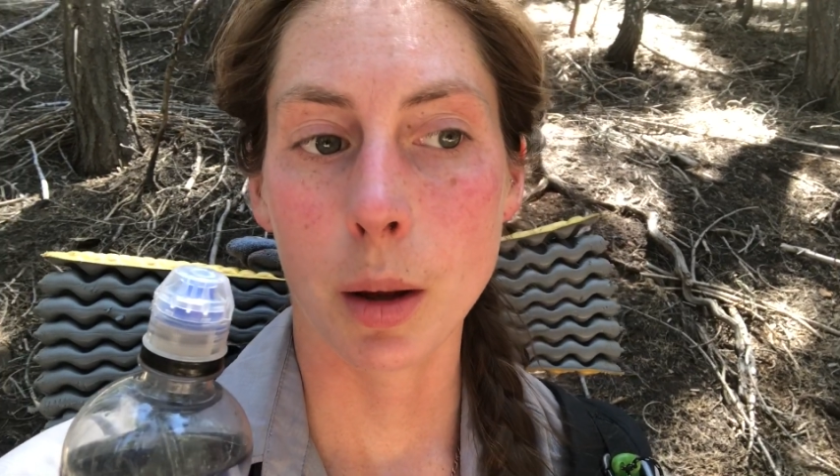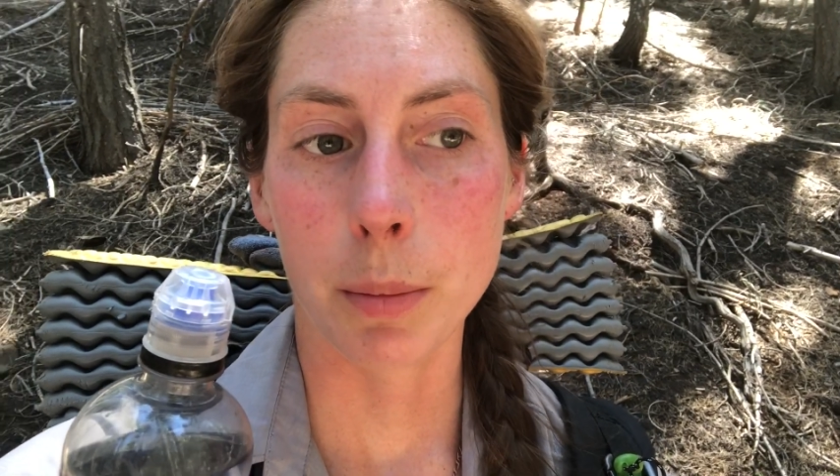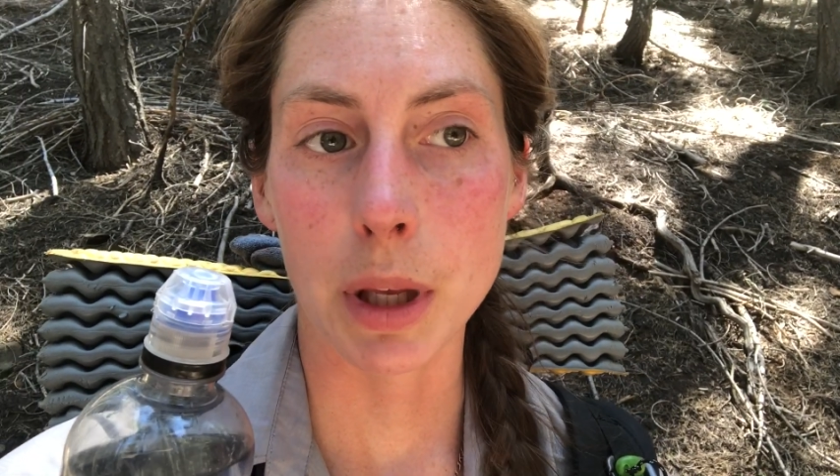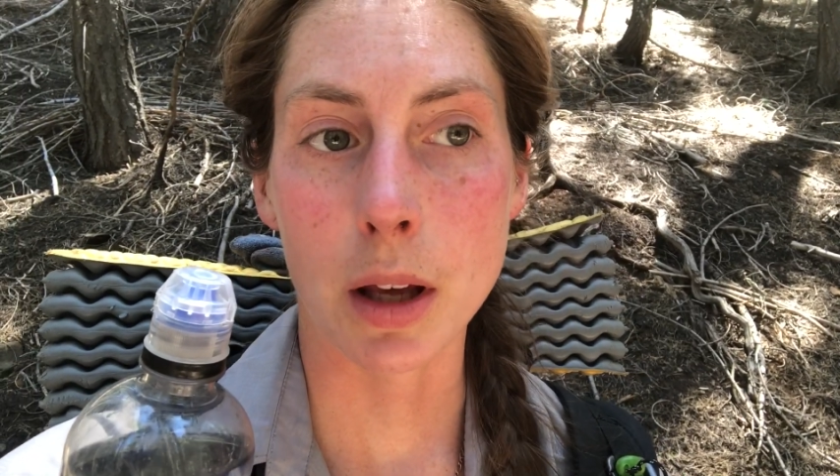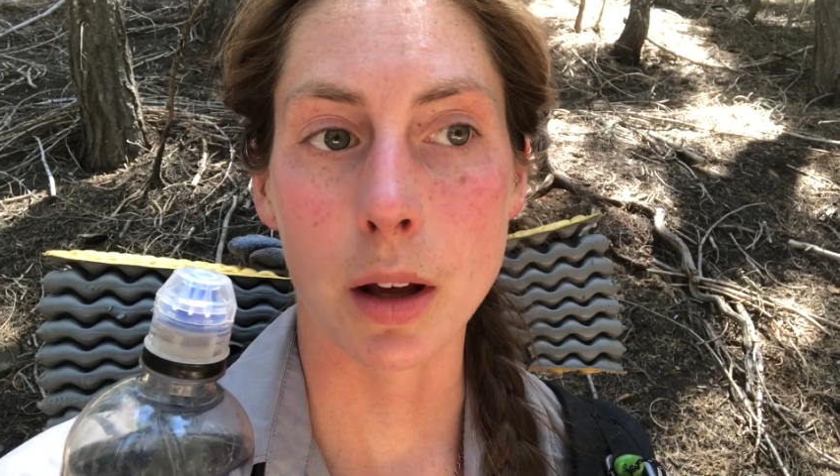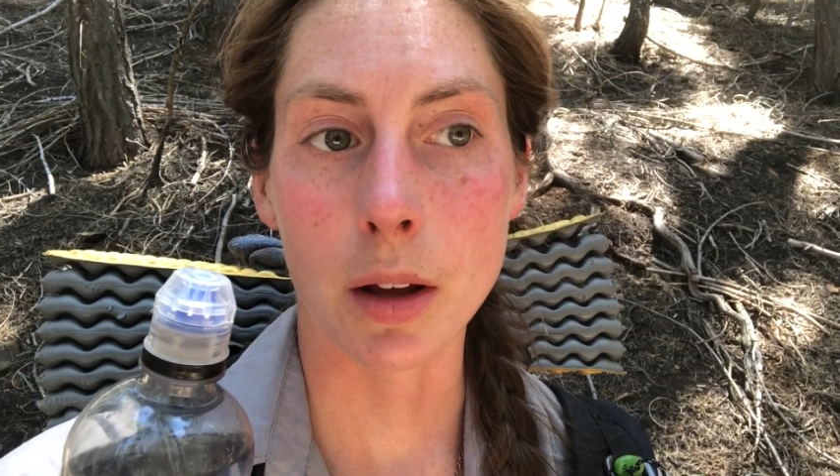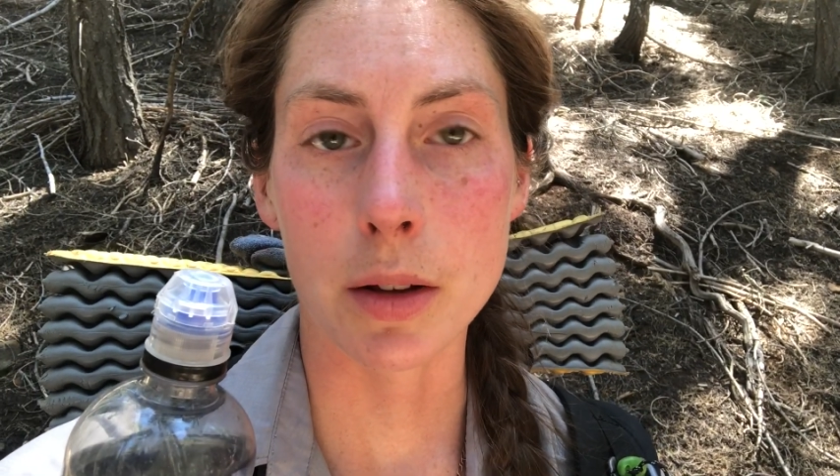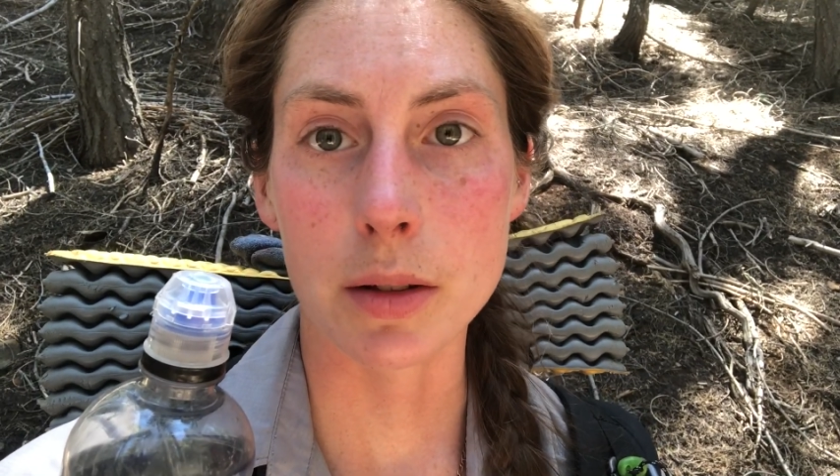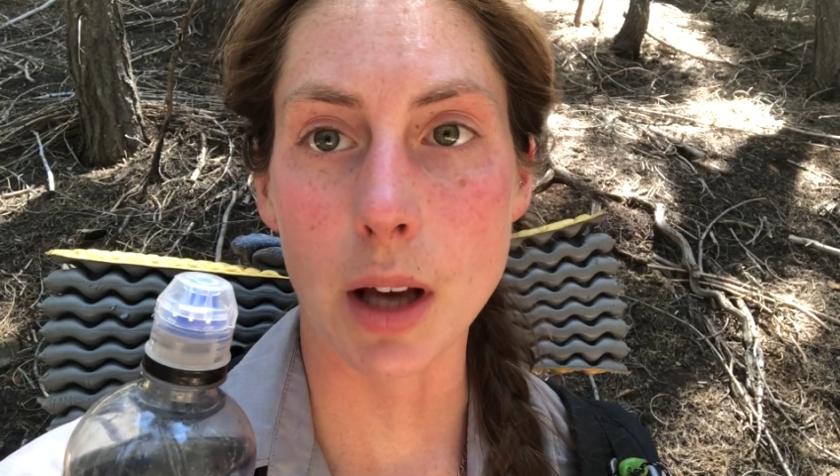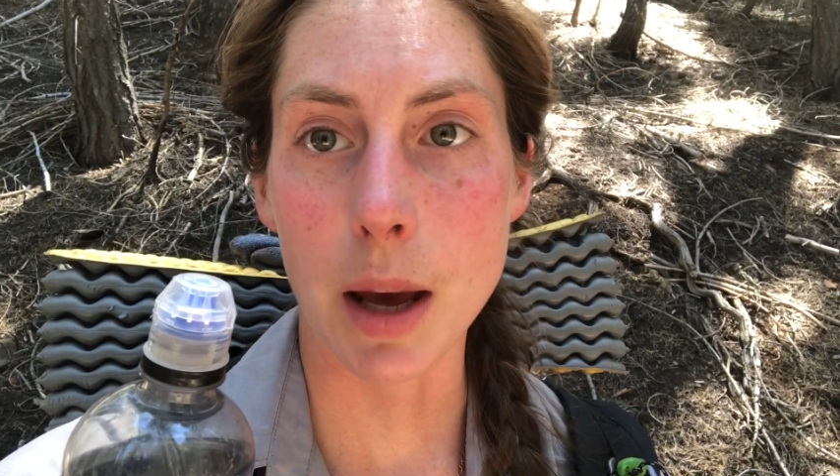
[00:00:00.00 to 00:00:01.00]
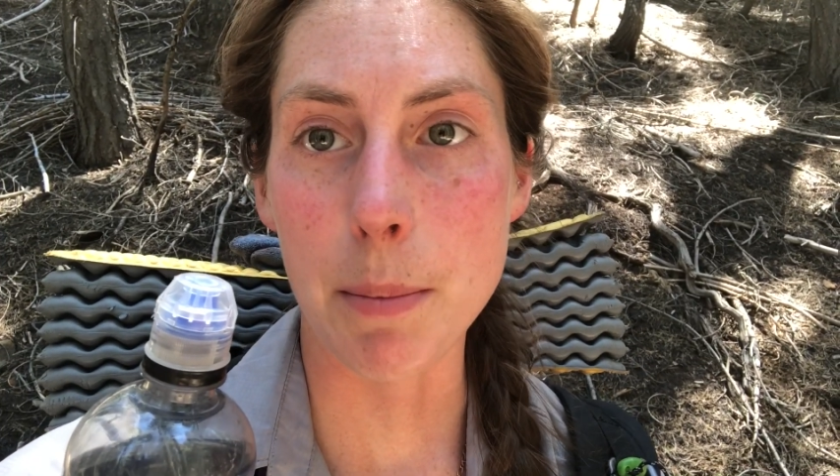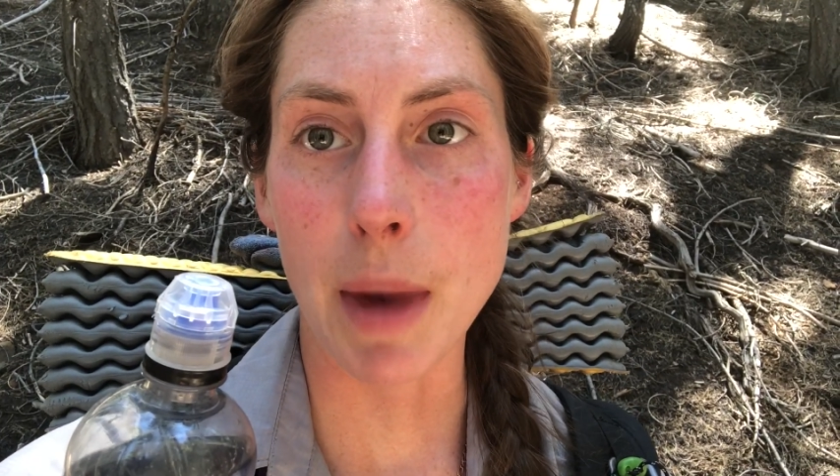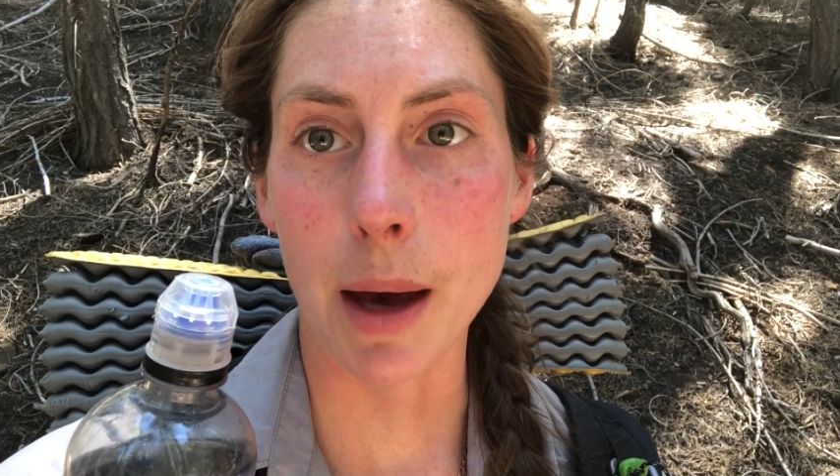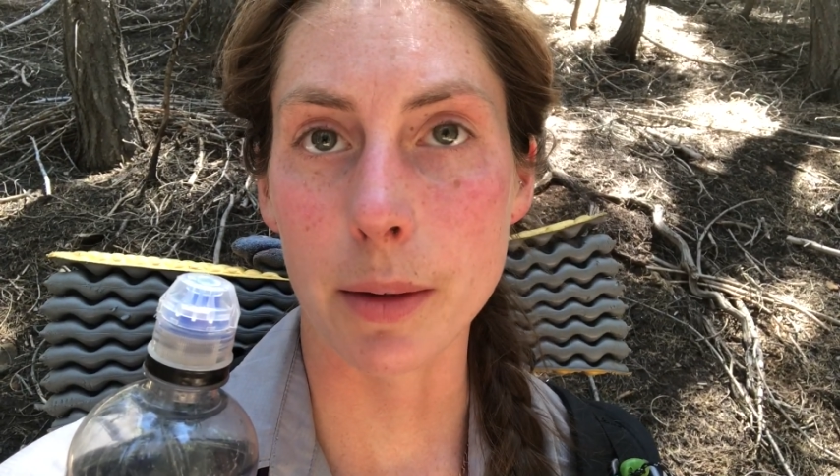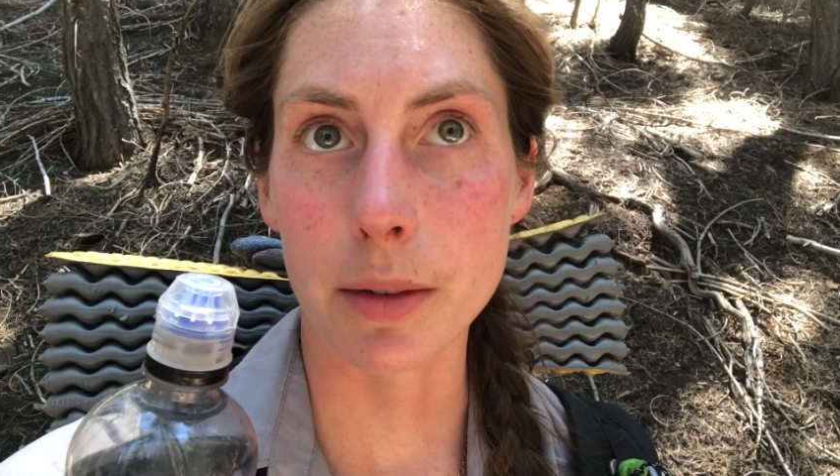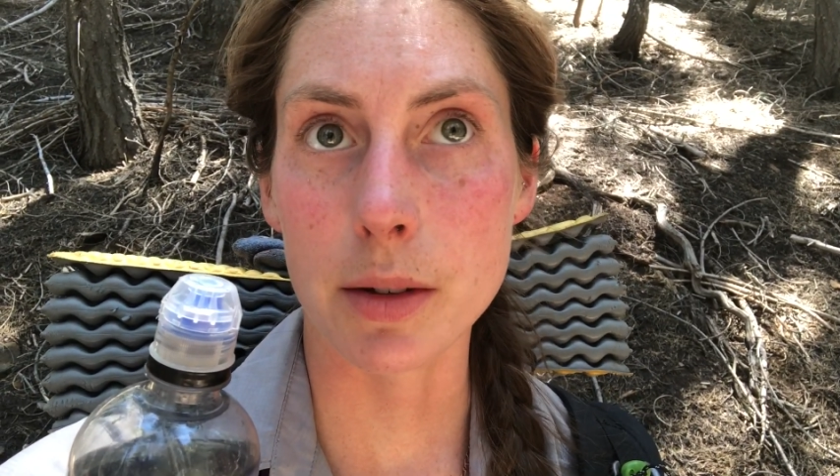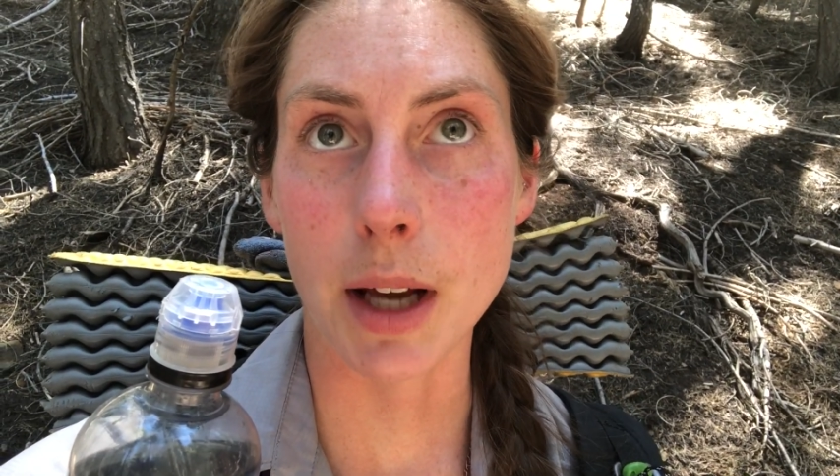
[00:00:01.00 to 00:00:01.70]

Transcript: because I mathed